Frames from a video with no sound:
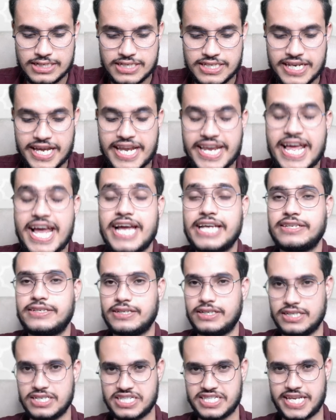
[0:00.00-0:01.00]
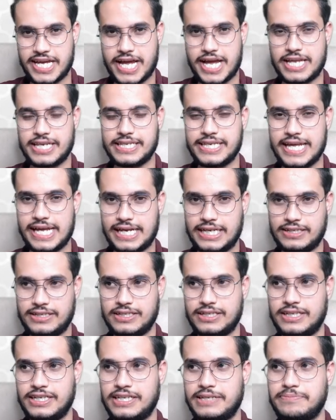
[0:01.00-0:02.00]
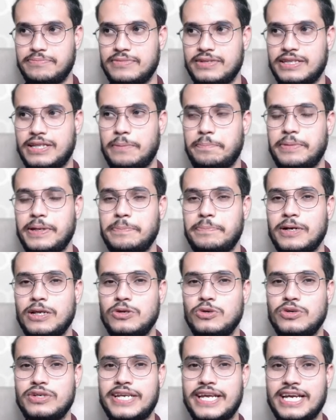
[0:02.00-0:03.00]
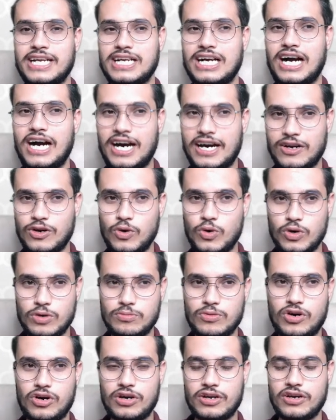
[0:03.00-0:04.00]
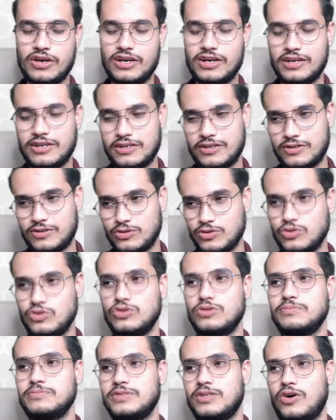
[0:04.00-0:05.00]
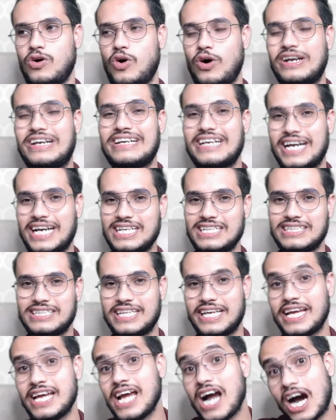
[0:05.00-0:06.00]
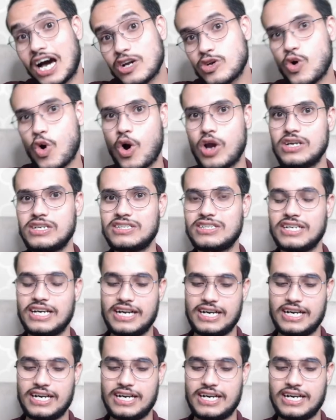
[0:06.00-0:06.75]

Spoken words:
Tenant, the people who take our home or room on rent, they are called